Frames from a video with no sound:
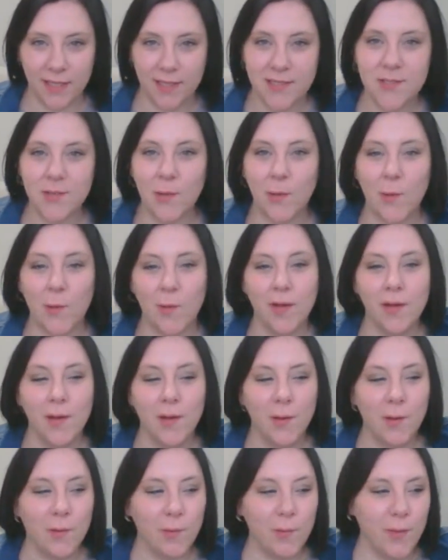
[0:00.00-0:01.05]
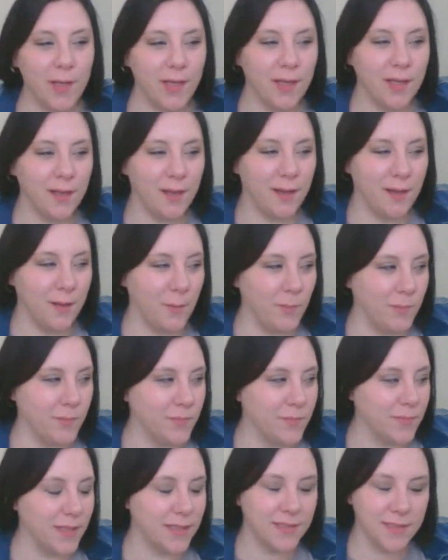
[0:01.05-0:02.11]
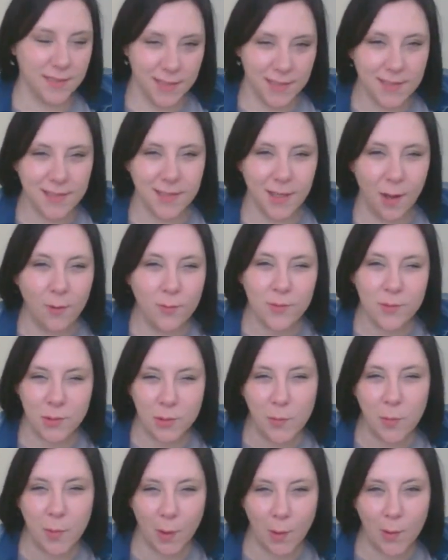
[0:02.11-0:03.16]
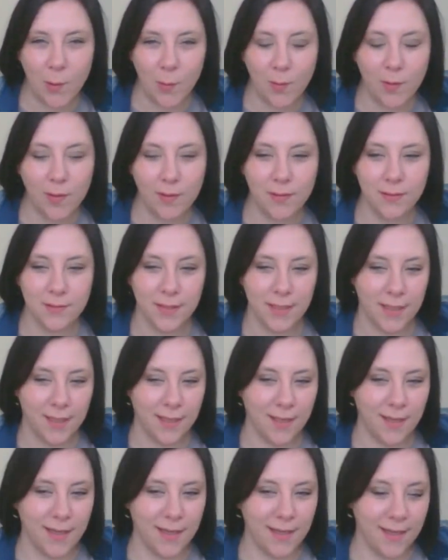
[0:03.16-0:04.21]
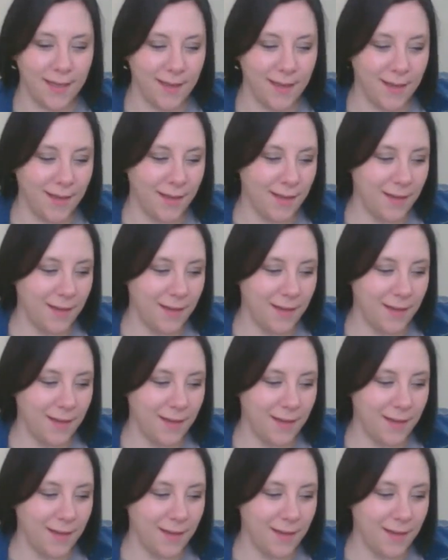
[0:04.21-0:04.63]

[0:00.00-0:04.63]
So we that doesn't sound super cool. They